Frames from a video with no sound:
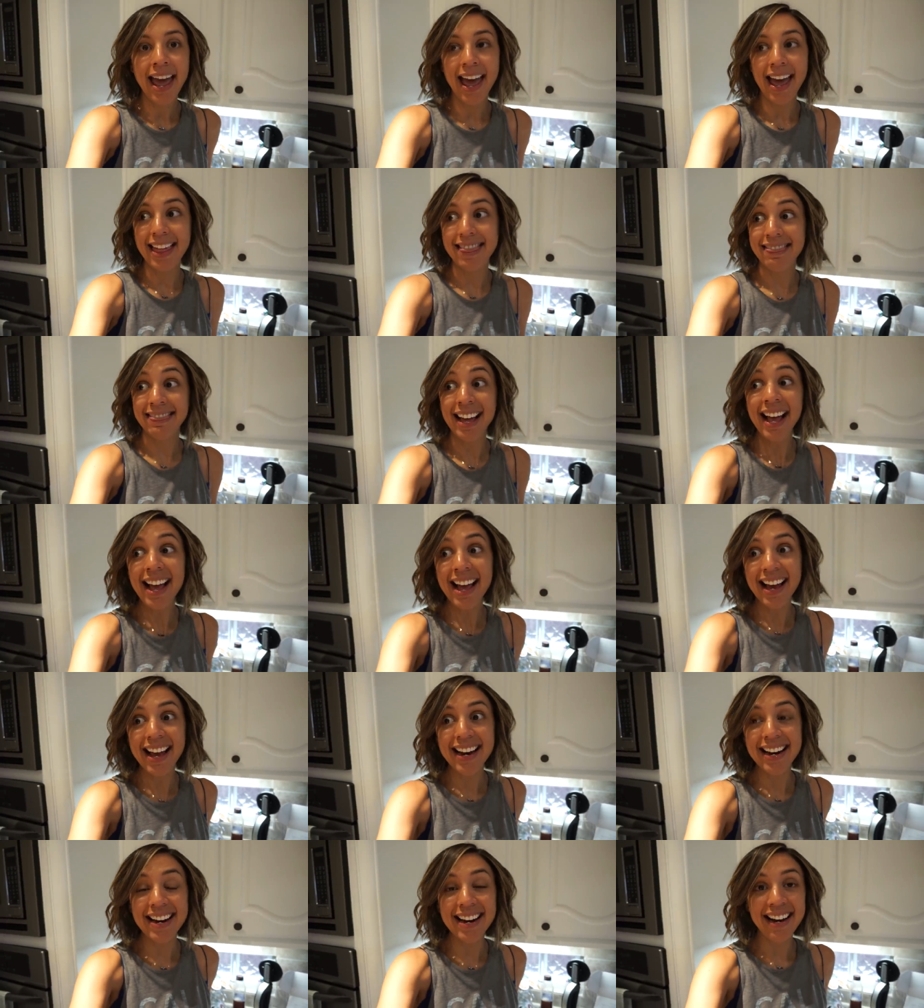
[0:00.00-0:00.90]
And
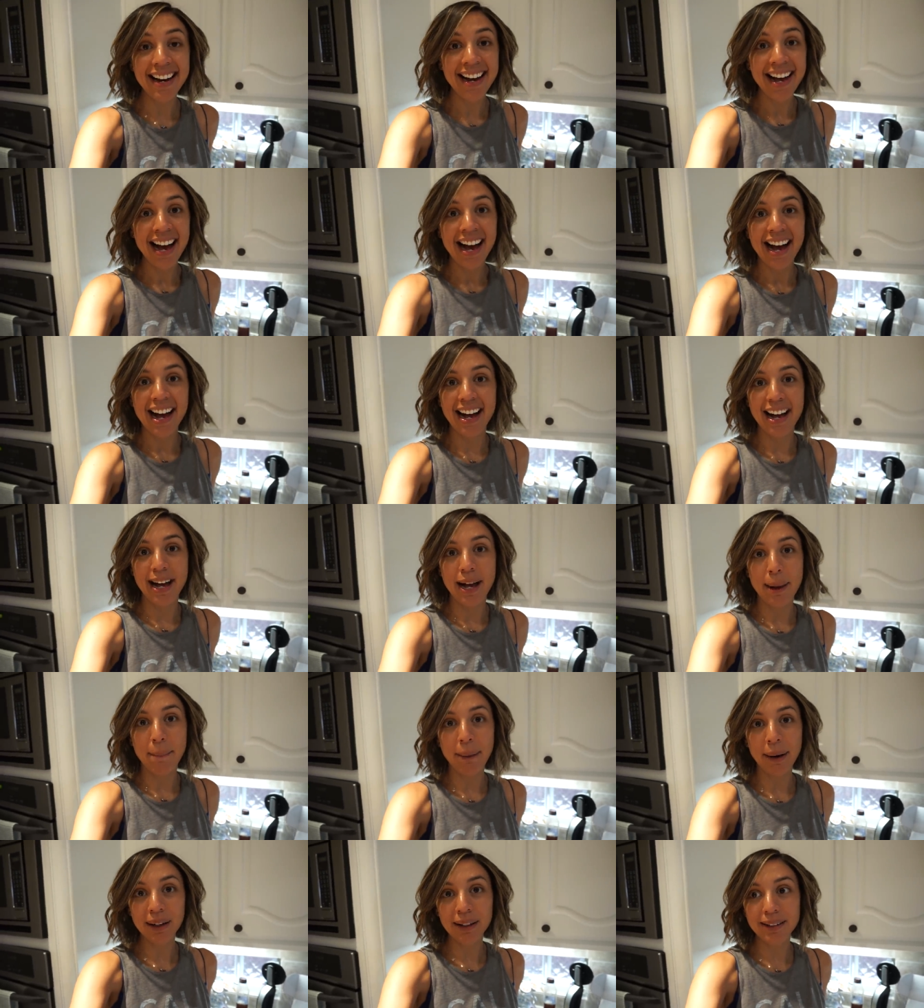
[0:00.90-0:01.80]
then
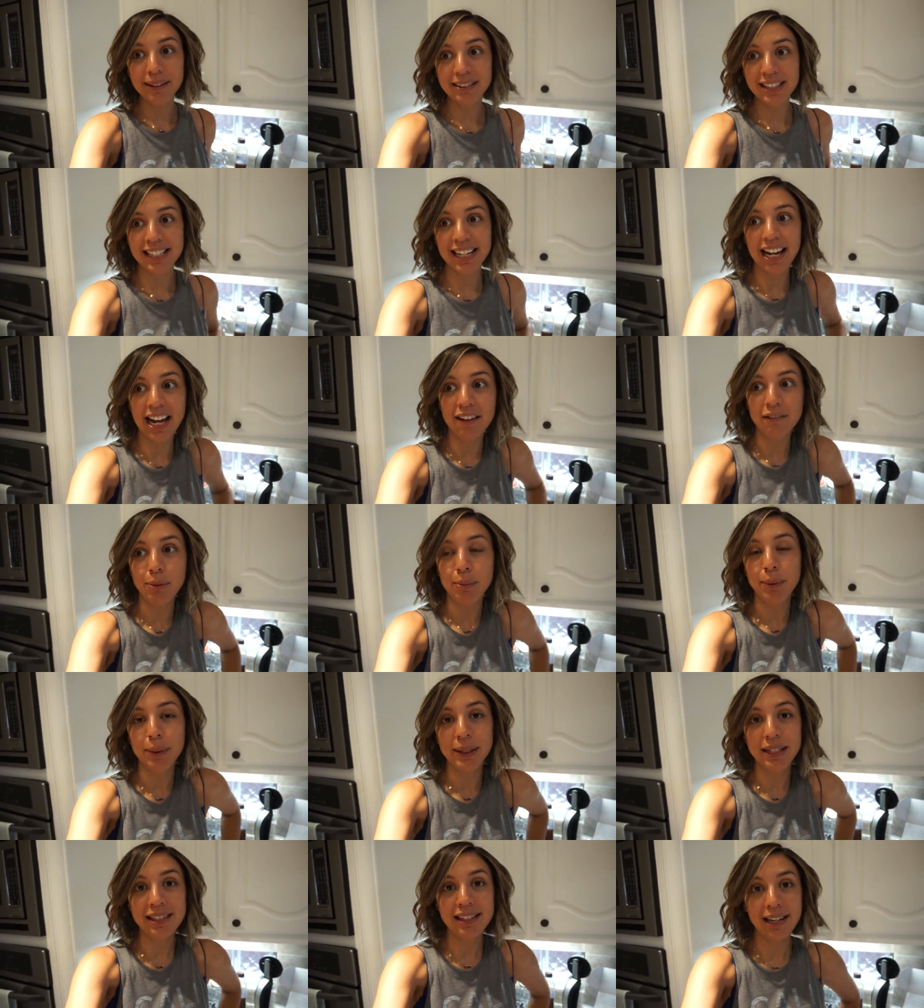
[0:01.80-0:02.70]
uh, Parker was gonna have a
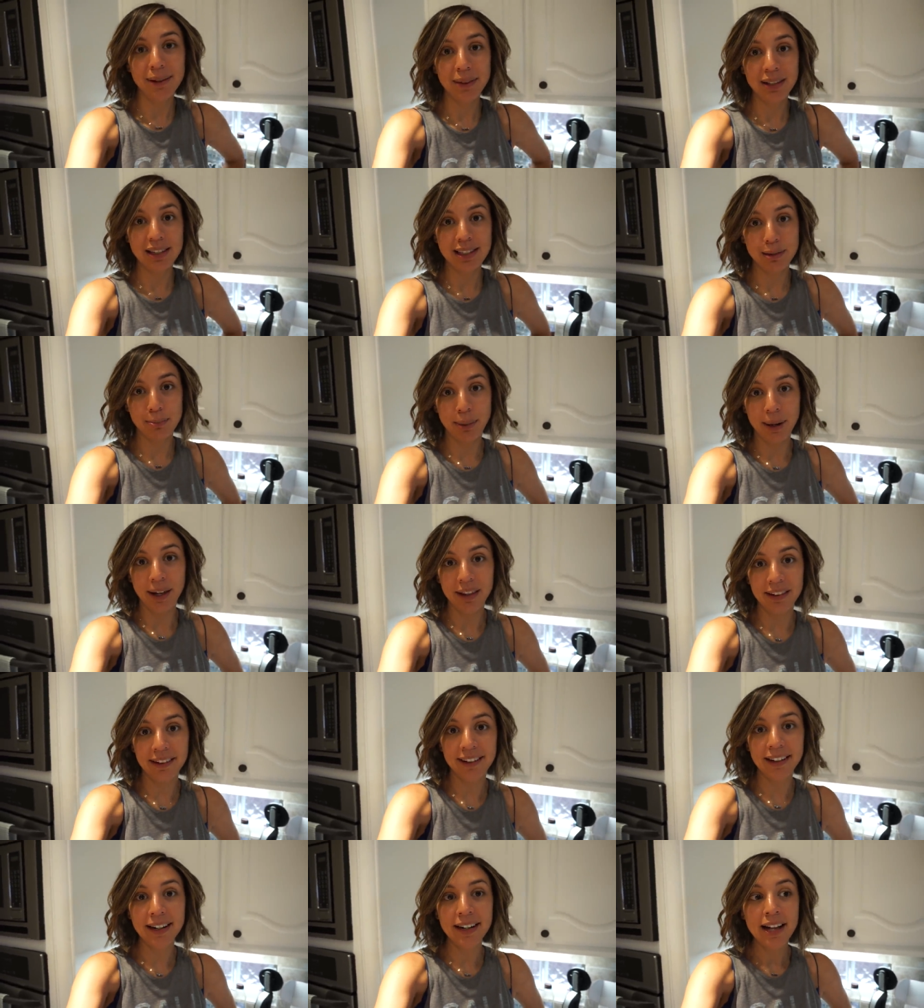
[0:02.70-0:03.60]
boys day with his
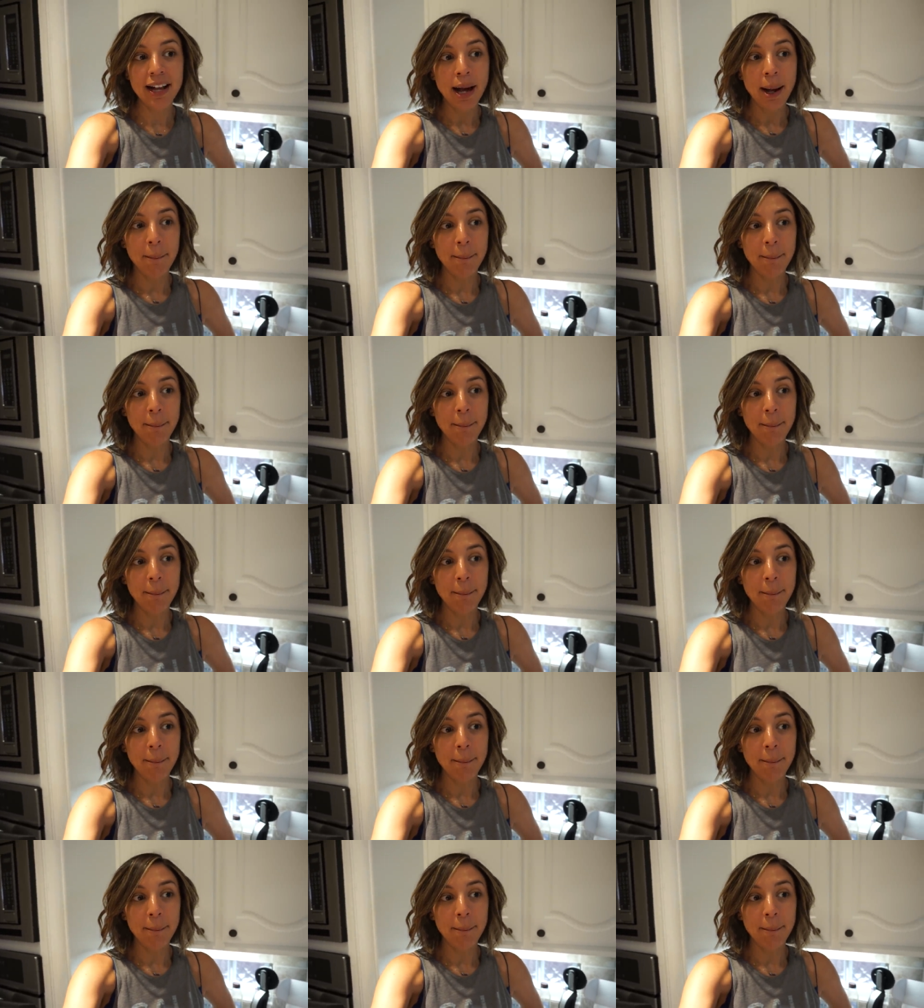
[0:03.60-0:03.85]
brother,